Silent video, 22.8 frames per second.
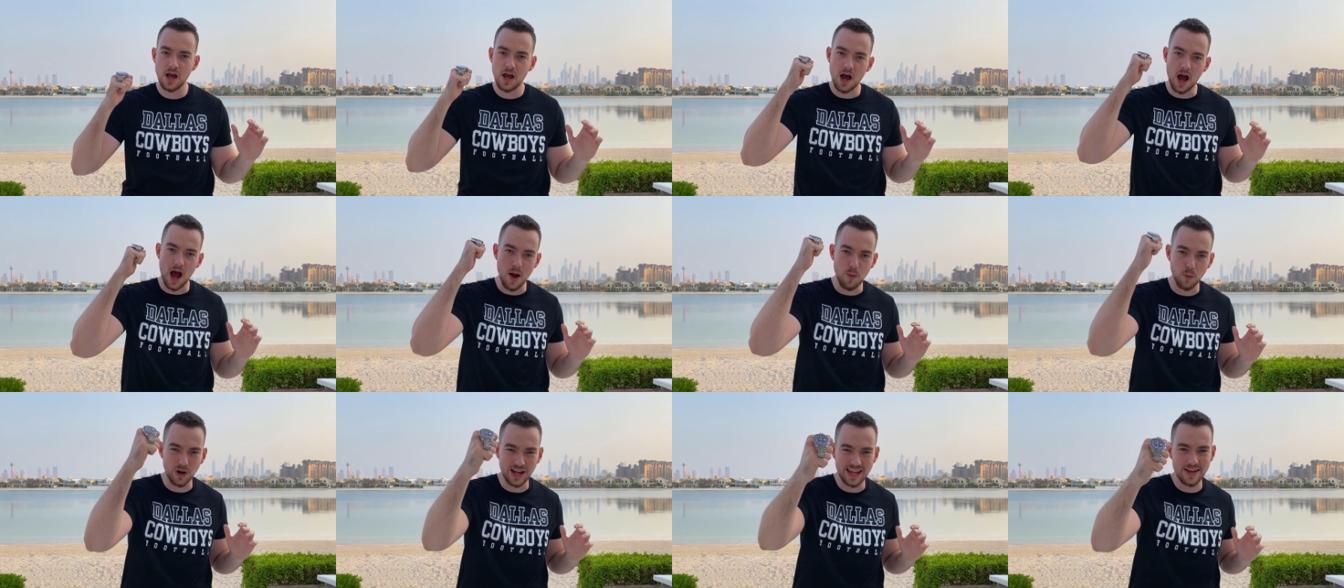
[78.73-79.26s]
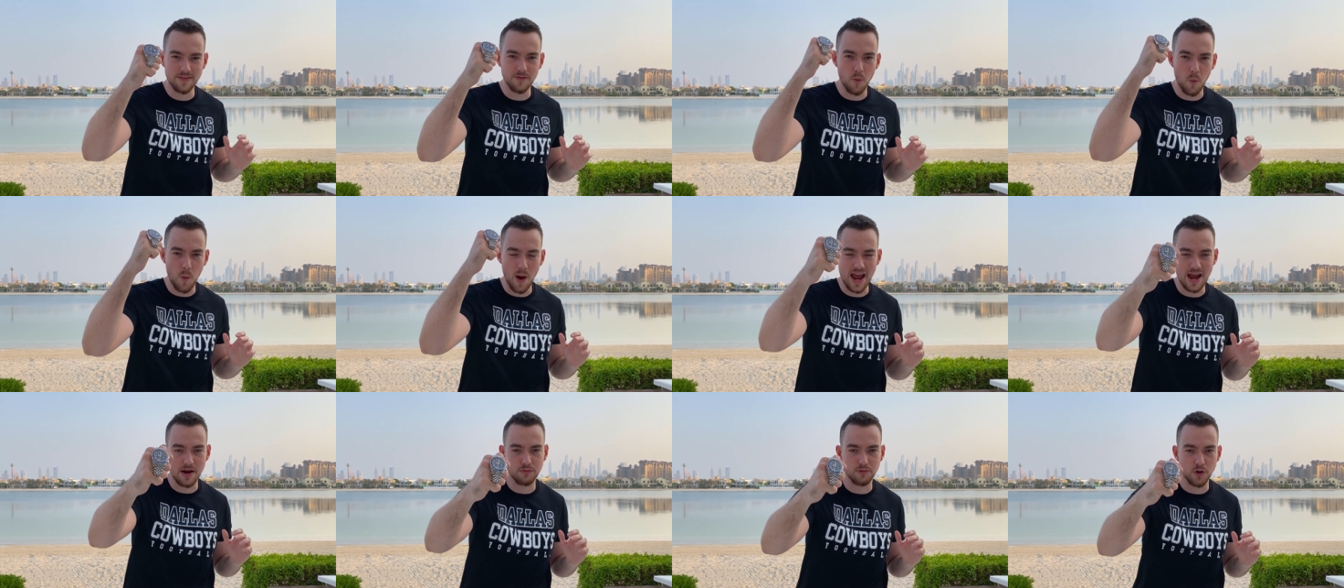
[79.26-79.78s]
I will give
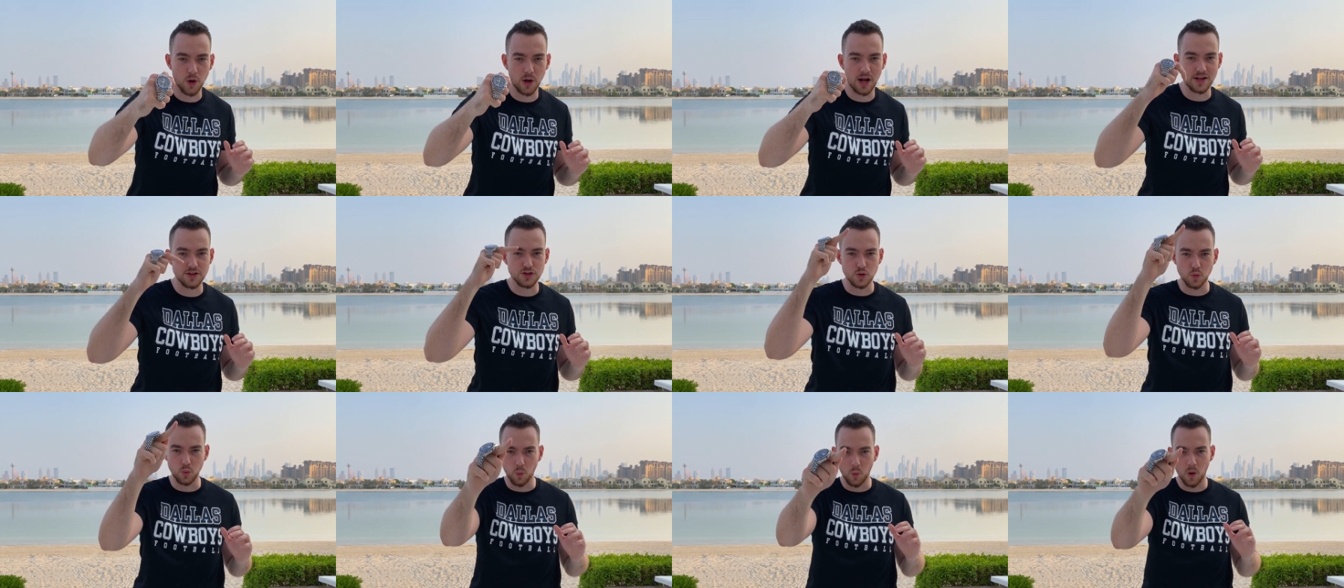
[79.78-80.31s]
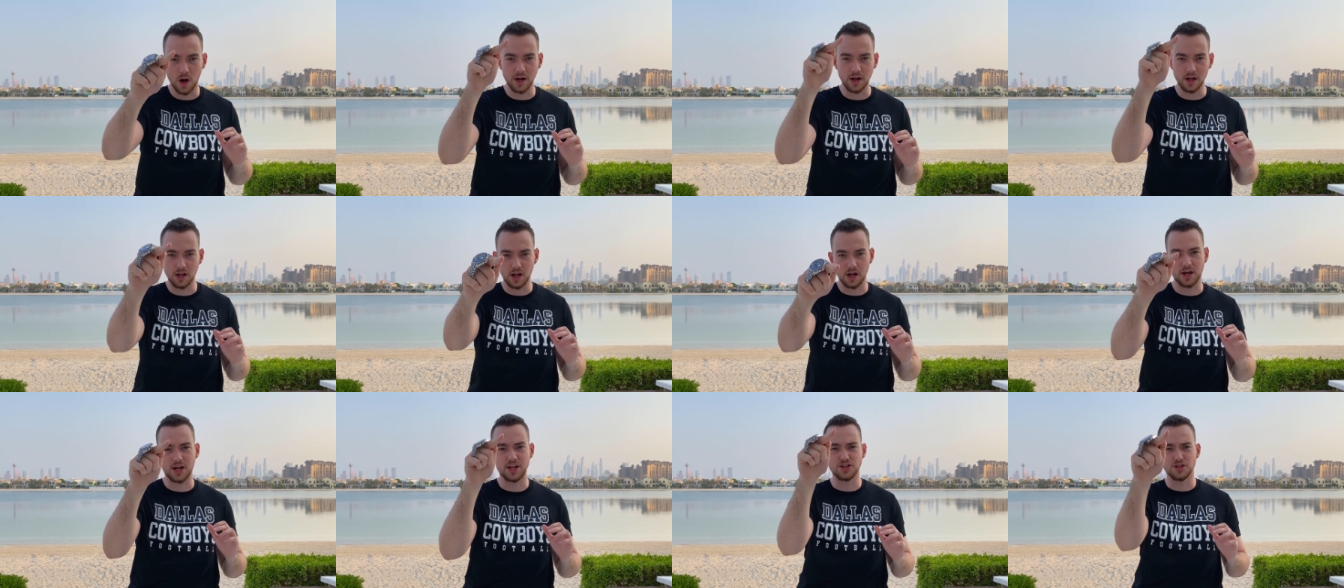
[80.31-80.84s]
away a Rolex to one
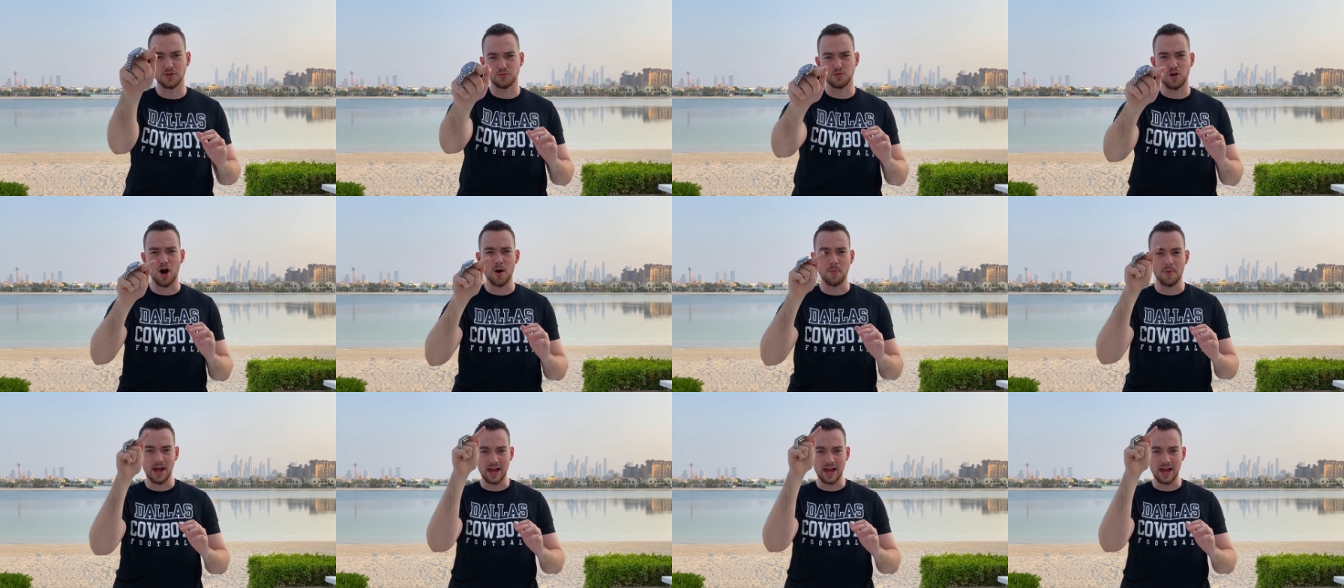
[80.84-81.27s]
lucky subscriber.